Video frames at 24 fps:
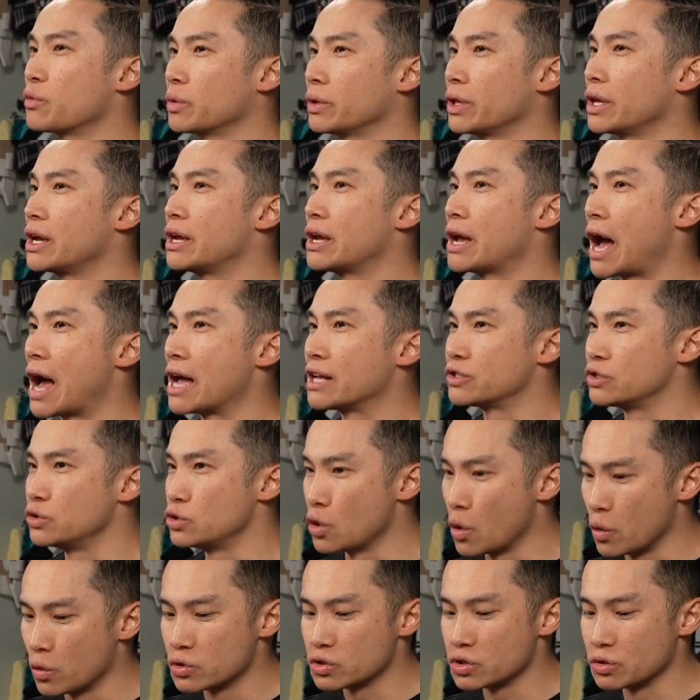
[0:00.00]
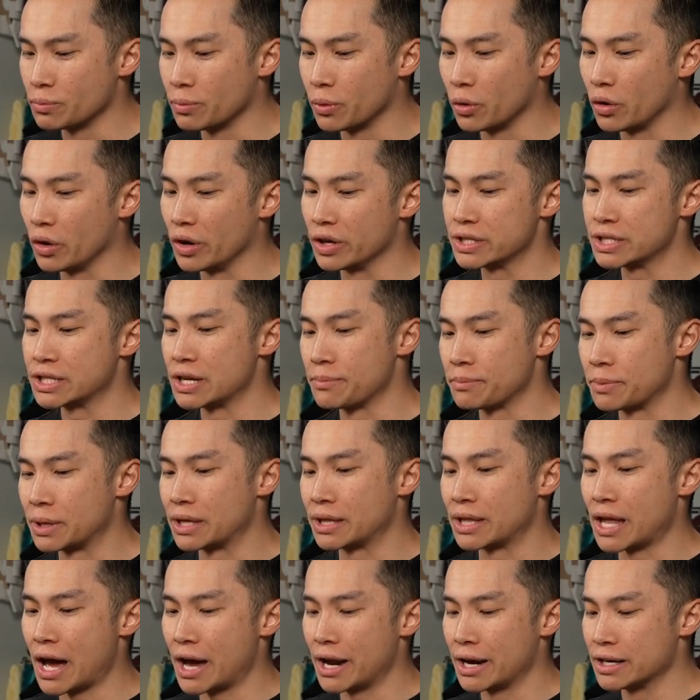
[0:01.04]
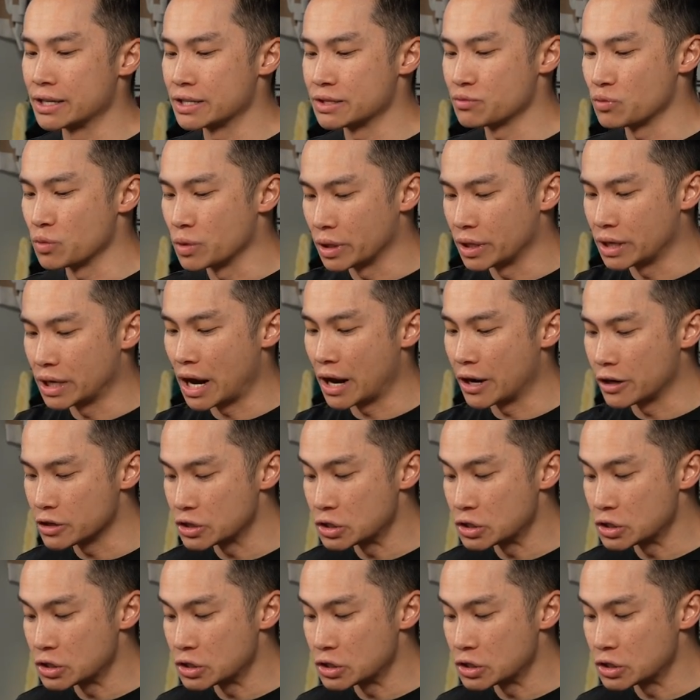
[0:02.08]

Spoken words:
really as noticeable as something that is really kind of